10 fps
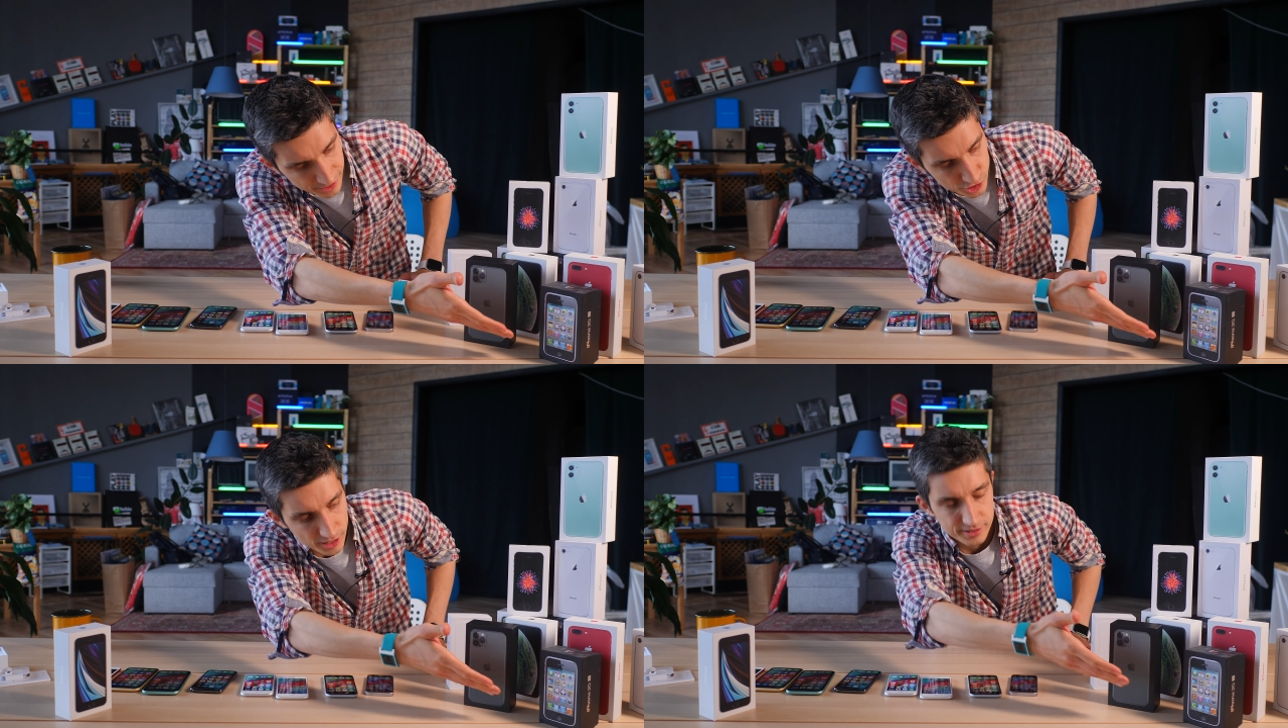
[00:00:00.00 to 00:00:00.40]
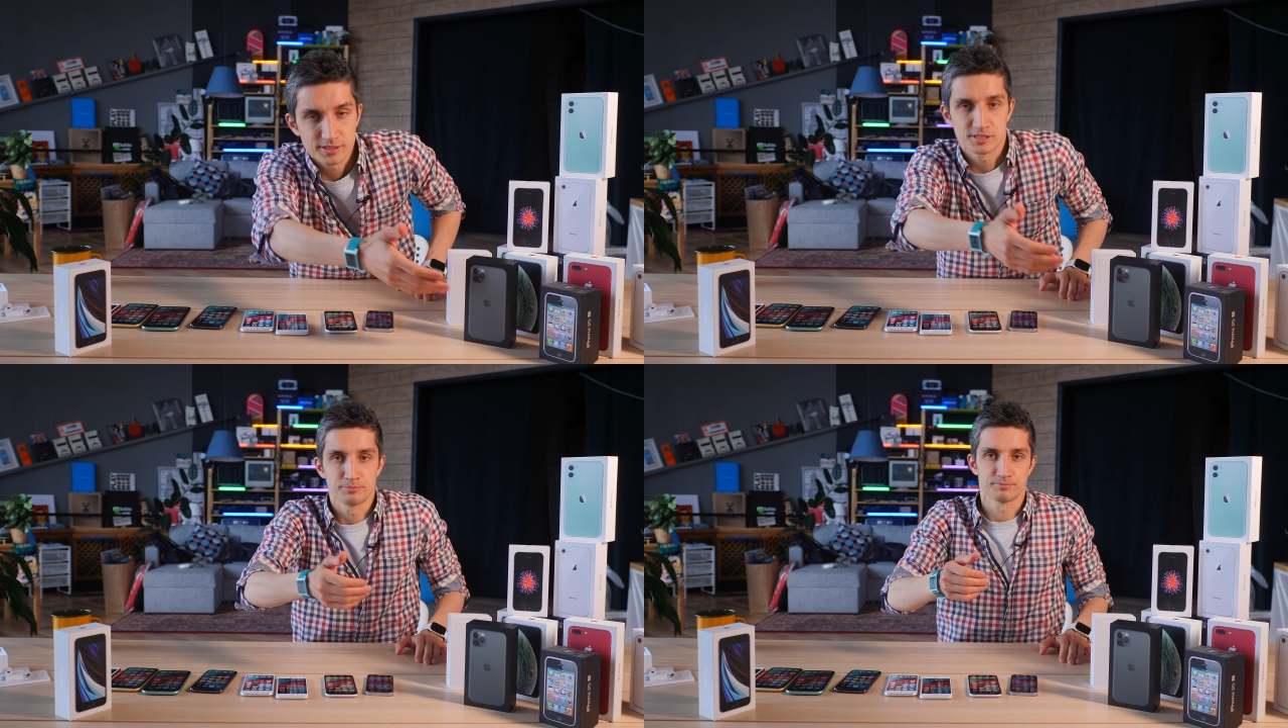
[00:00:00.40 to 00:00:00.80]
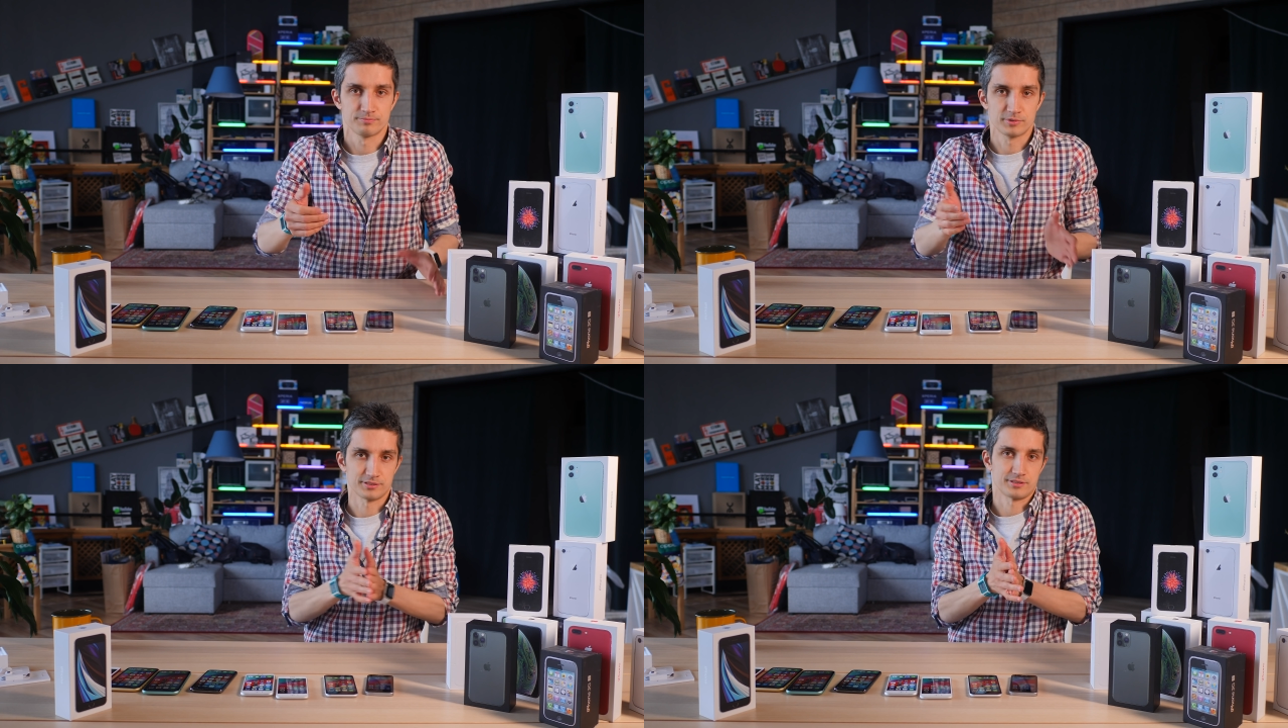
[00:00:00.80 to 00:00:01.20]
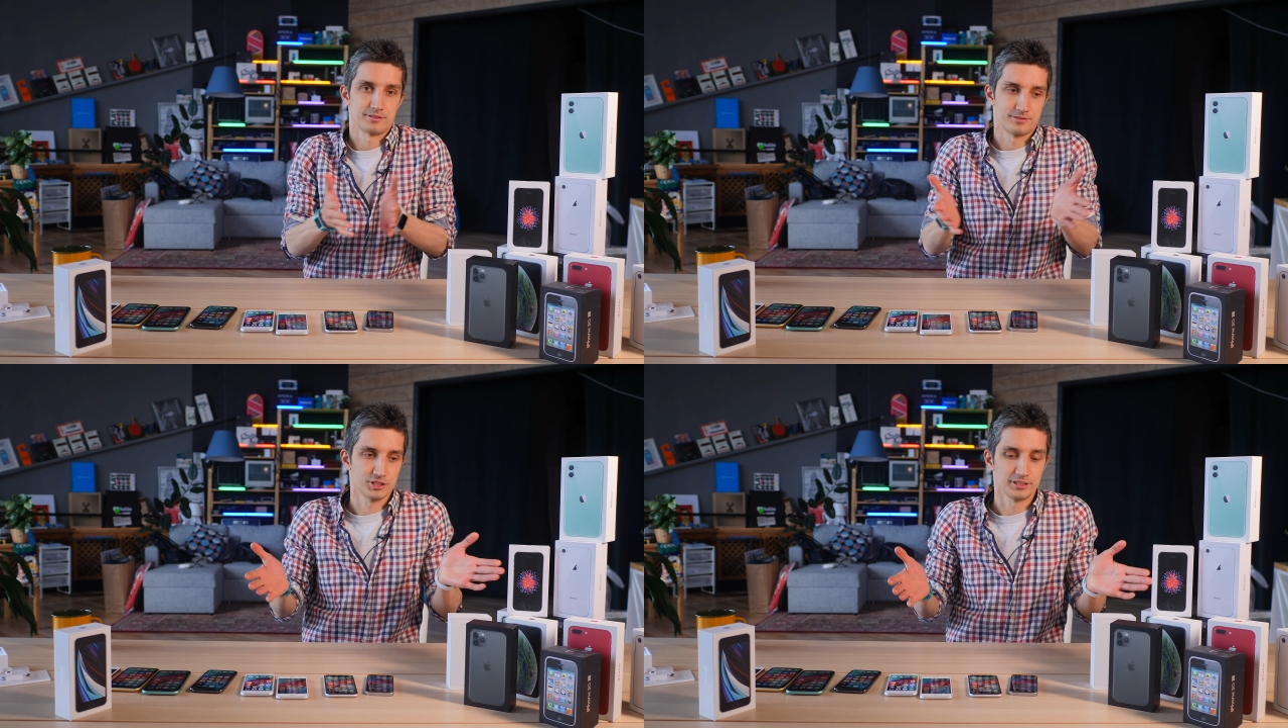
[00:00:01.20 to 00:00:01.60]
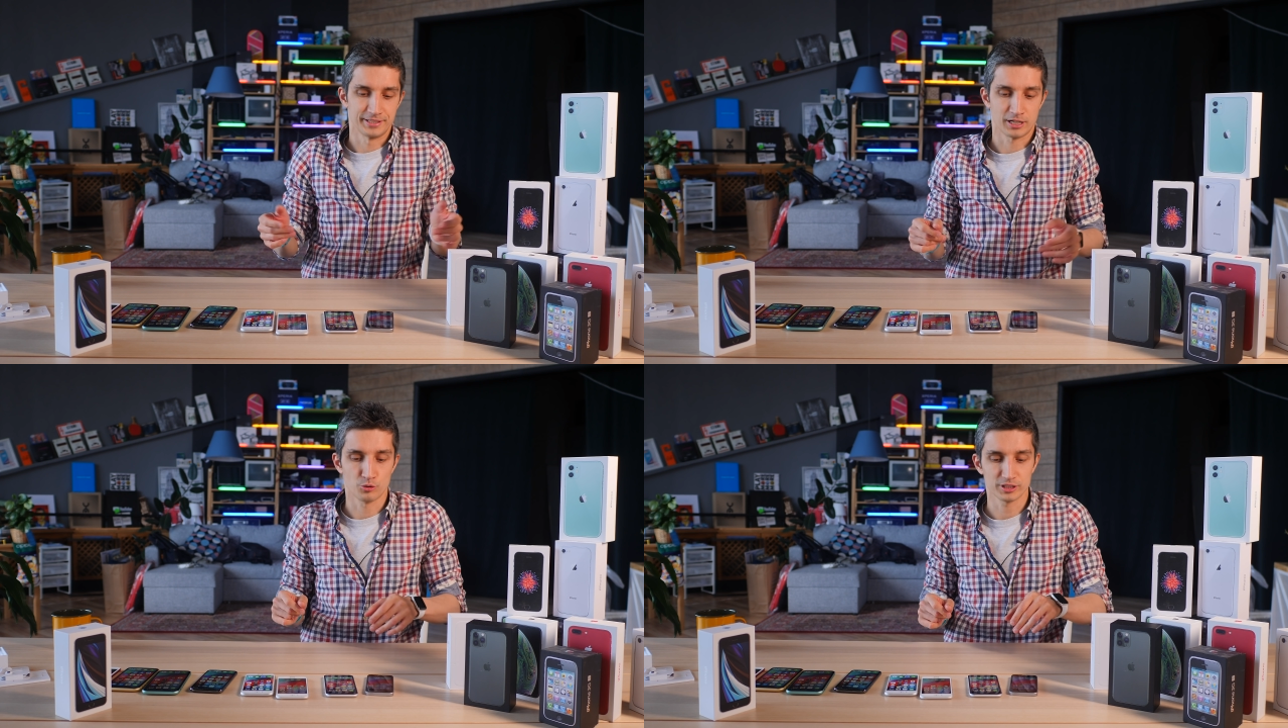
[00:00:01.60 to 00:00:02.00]
3GS if you want.
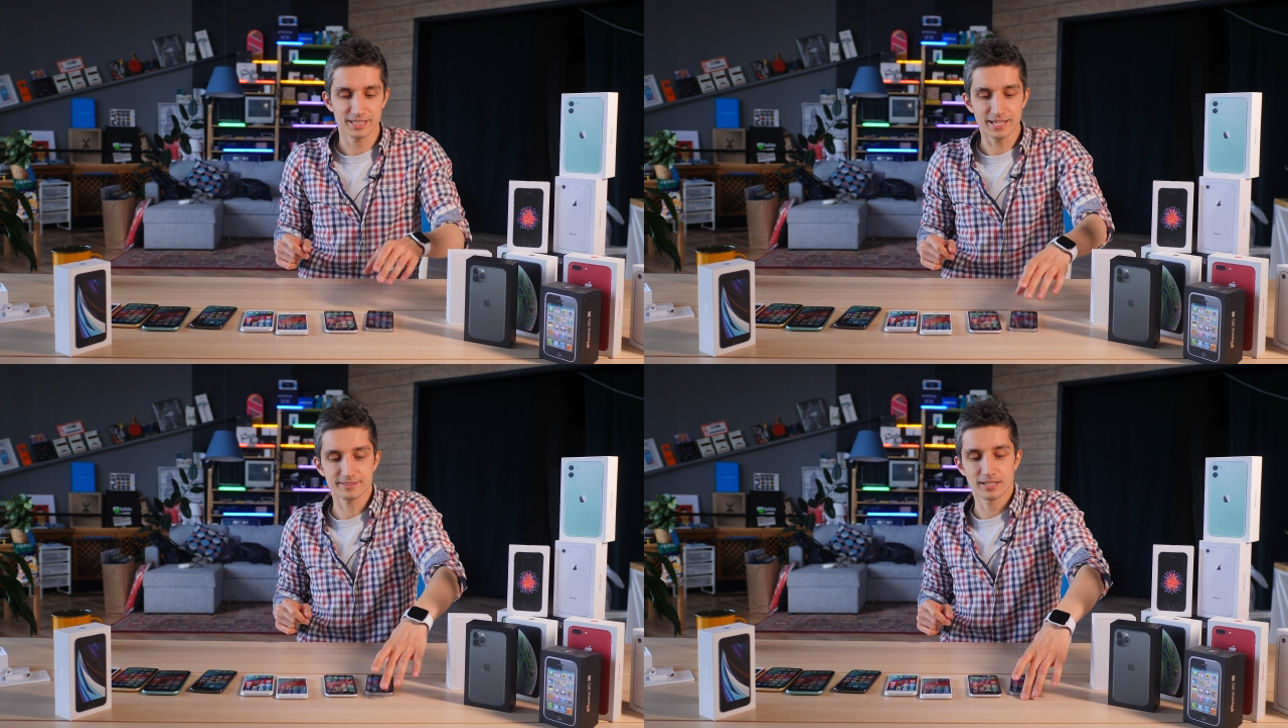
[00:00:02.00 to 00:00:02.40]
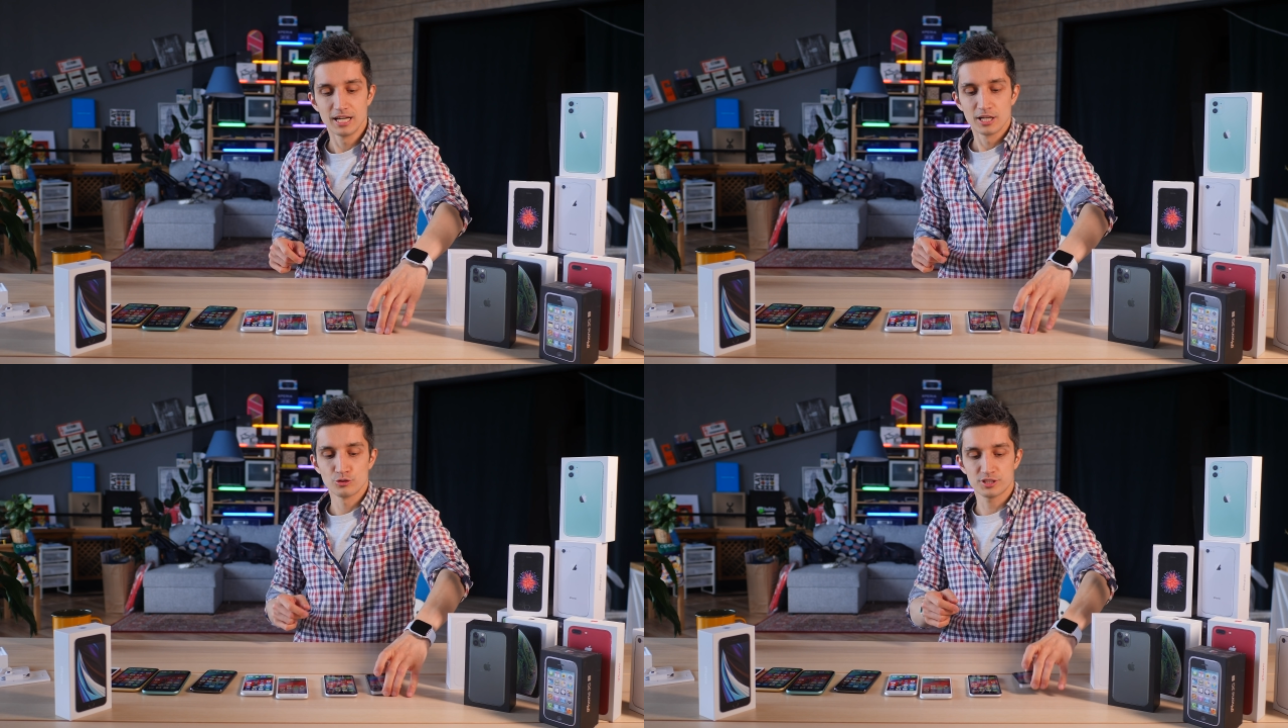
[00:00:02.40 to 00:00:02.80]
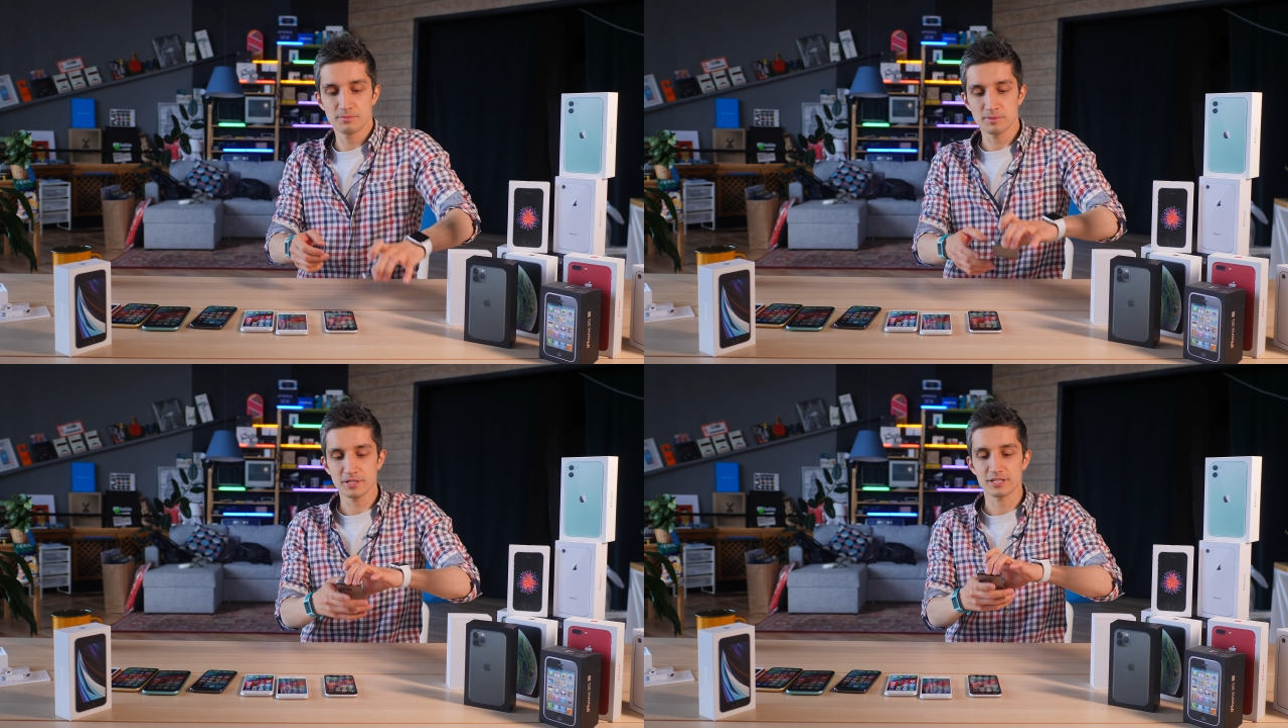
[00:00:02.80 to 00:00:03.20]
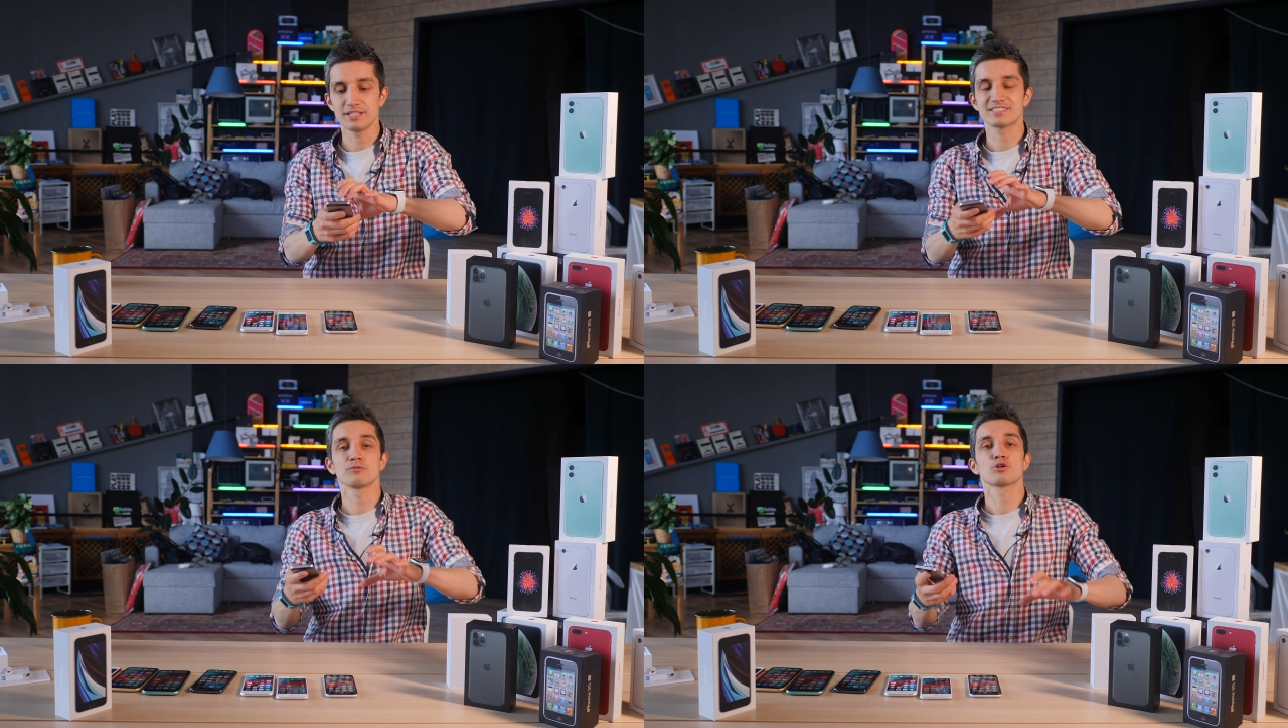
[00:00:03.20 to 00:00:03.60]
But the only one which is